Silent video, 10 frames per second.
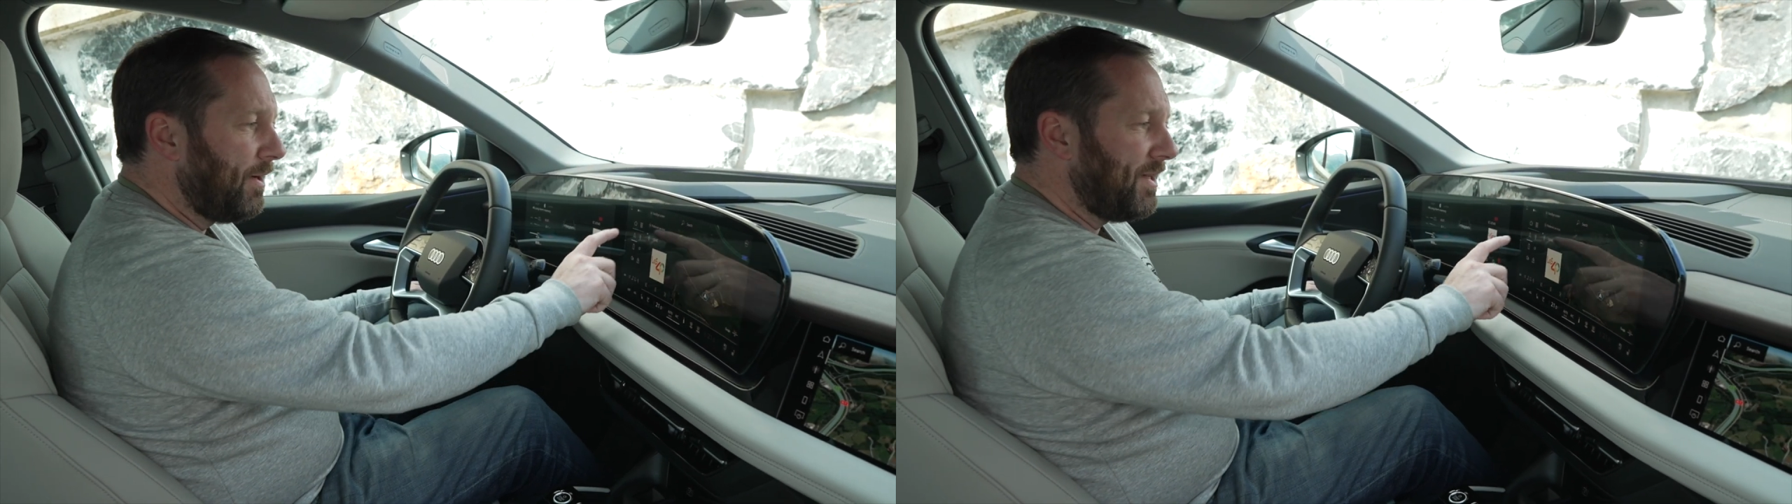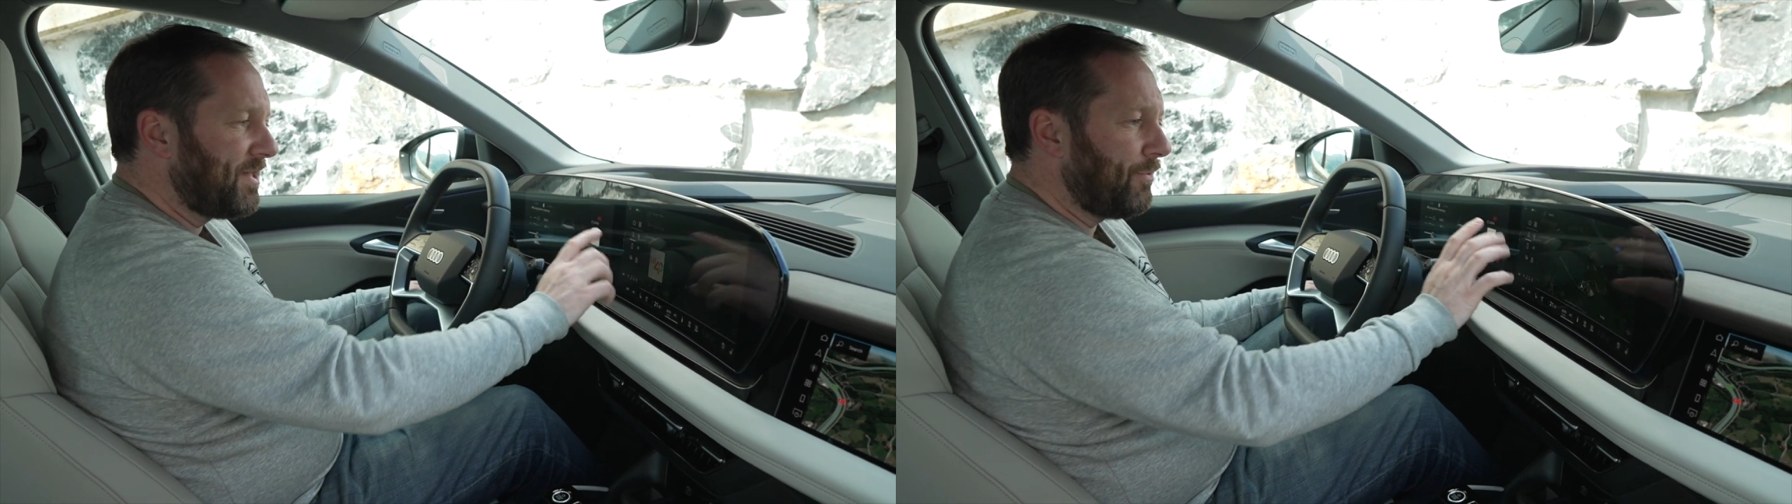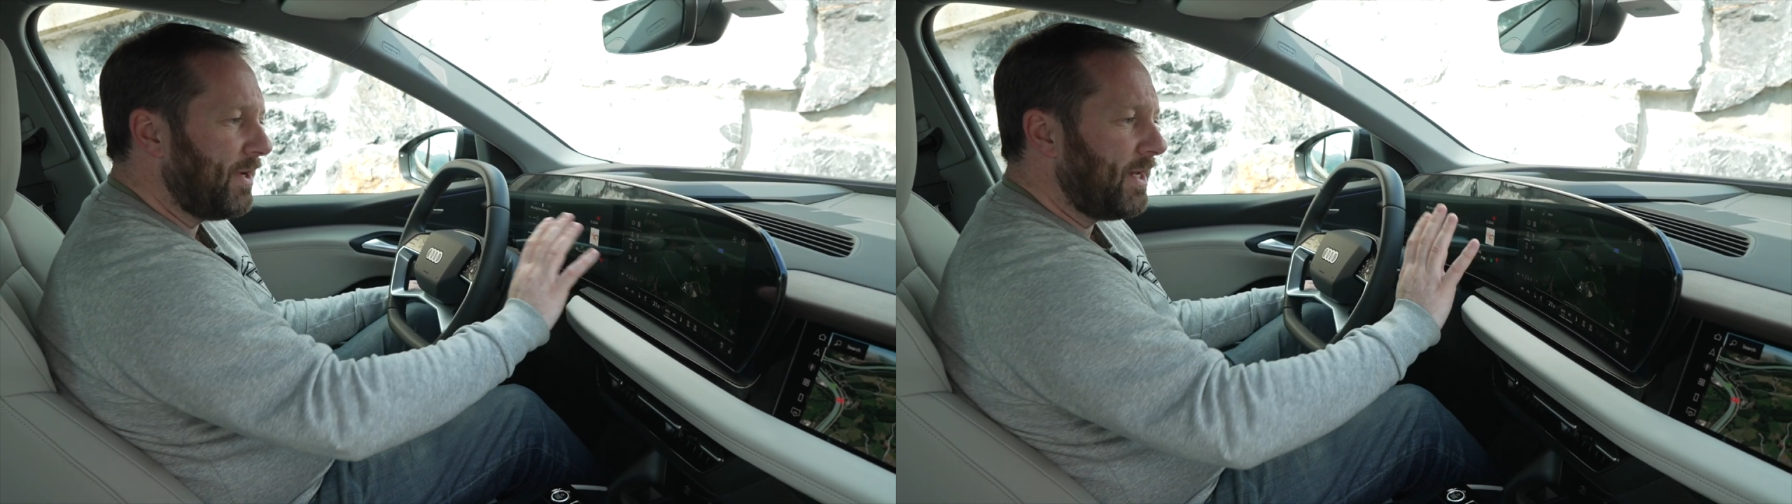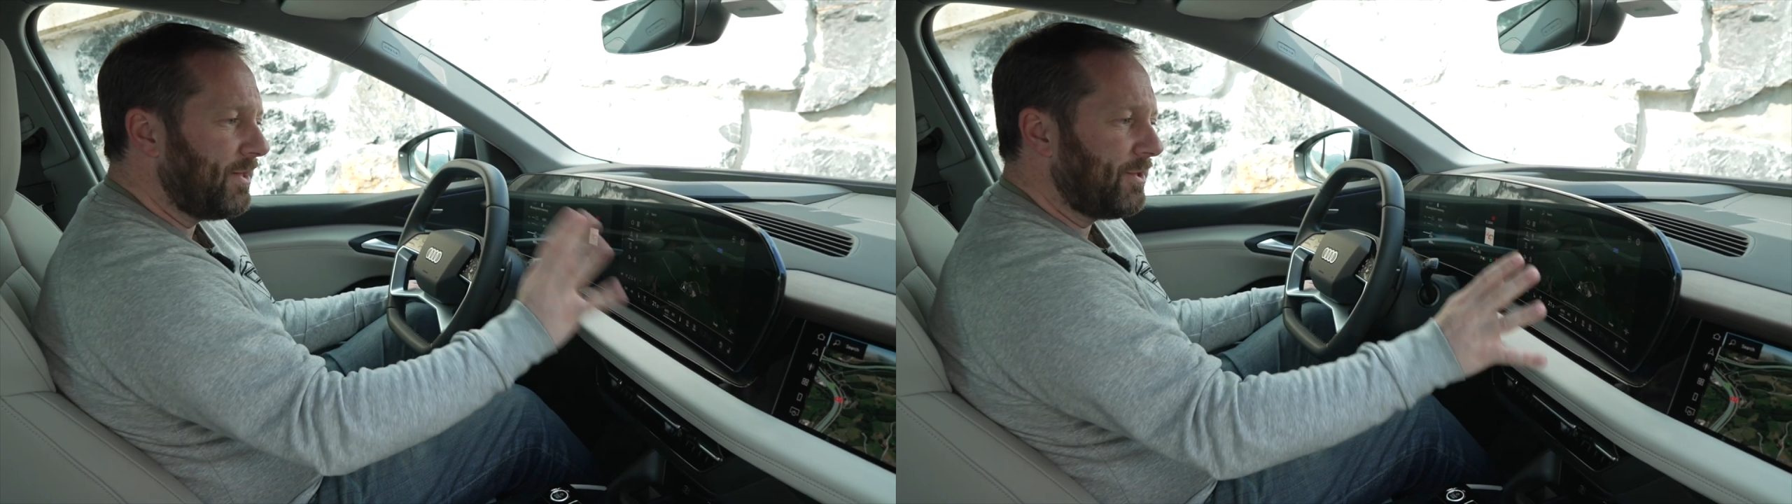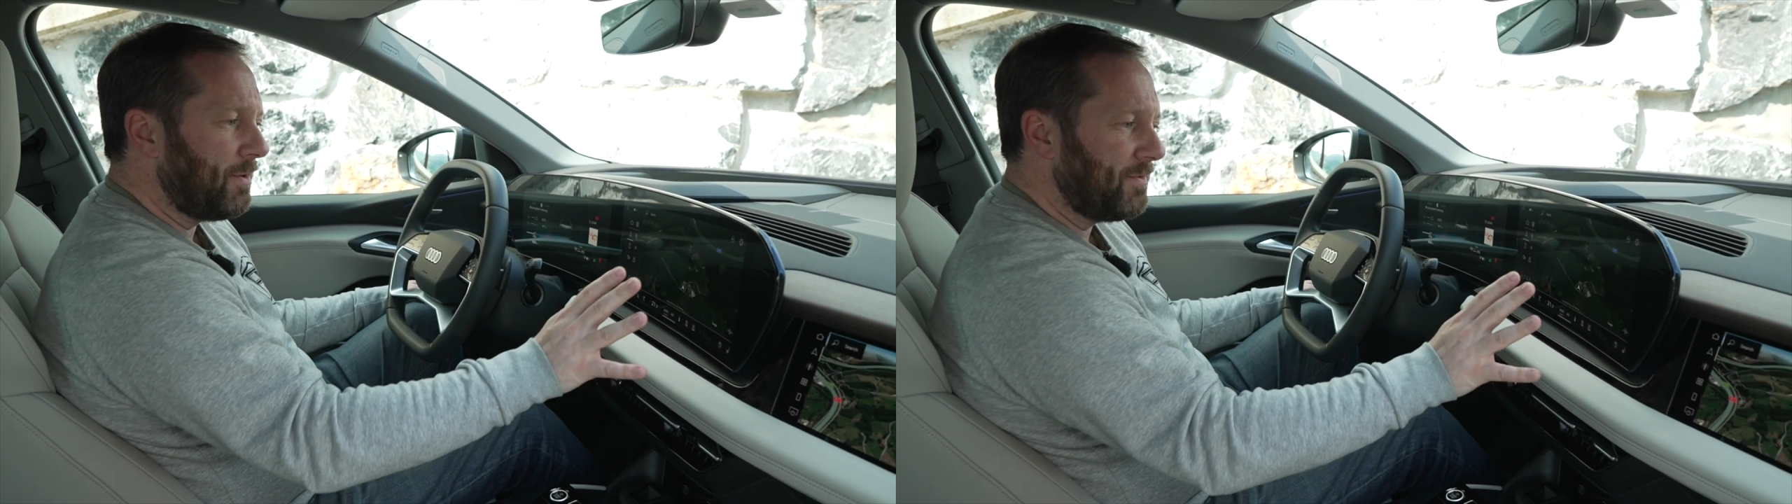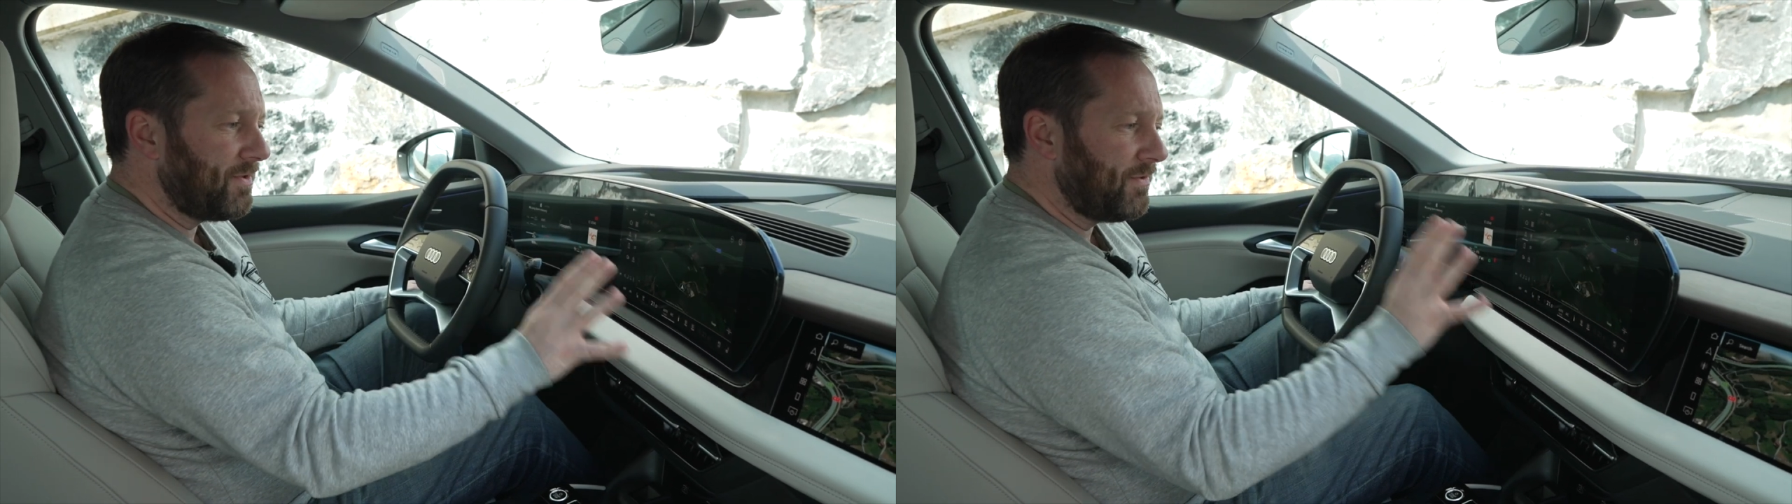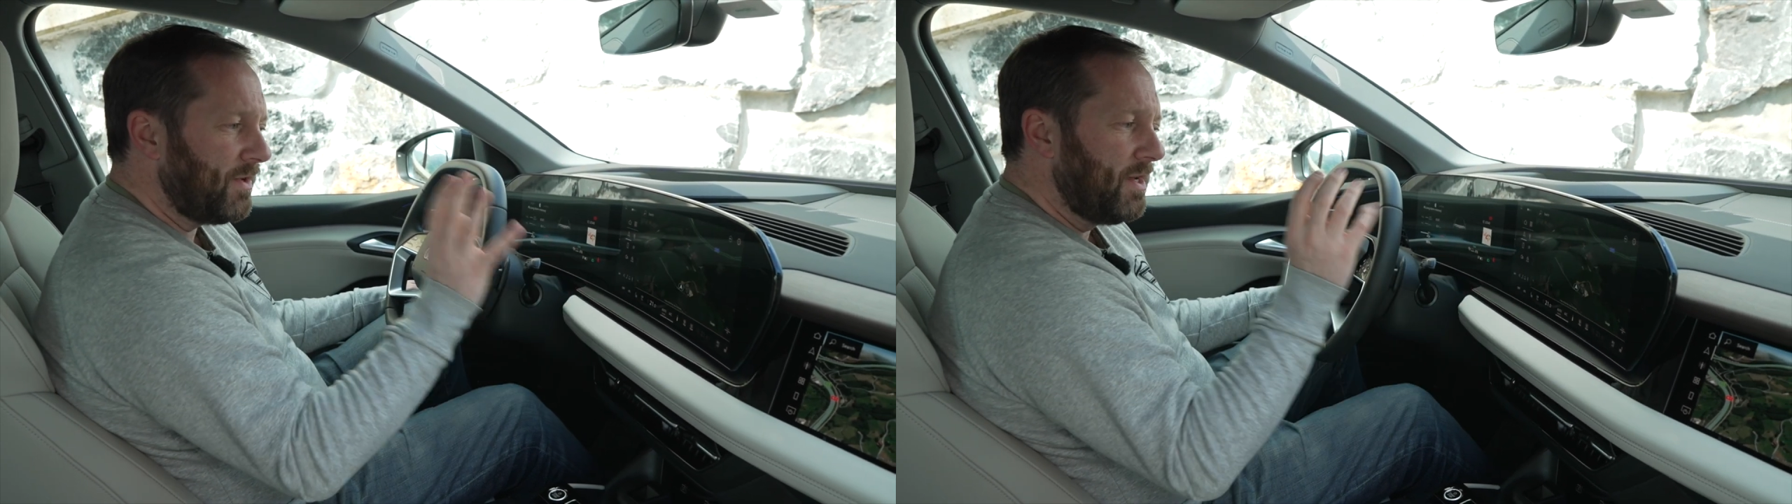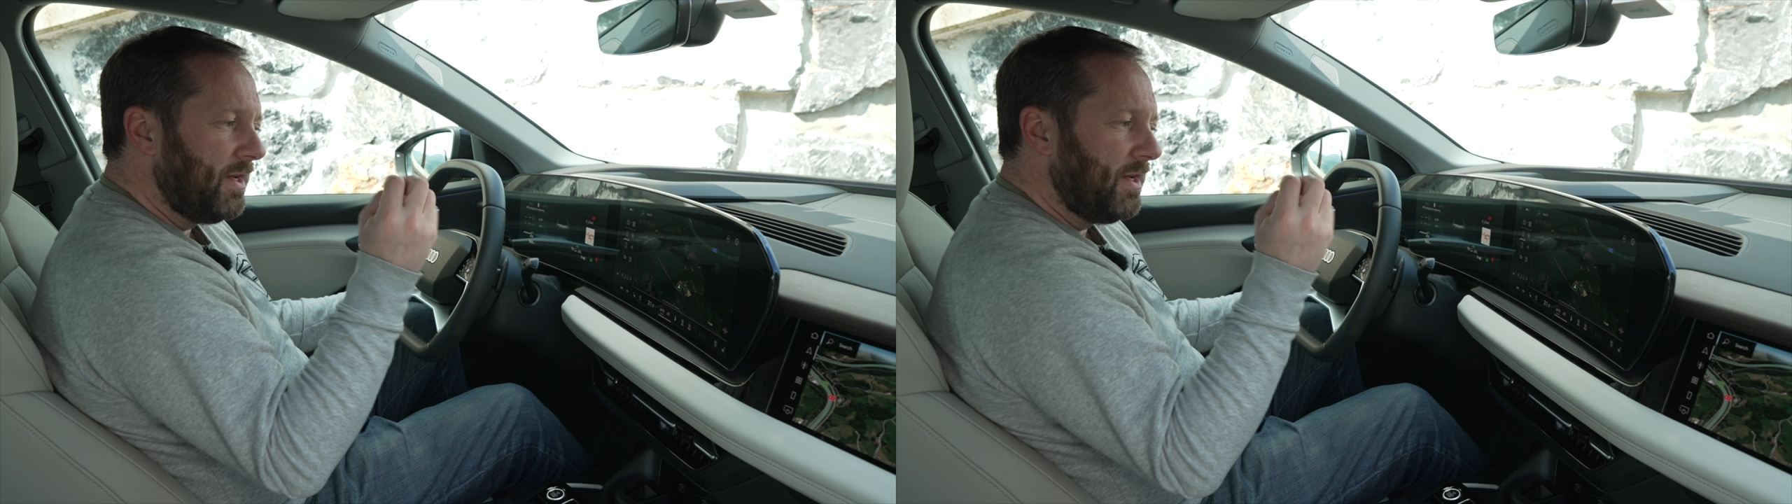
nice screen in terms of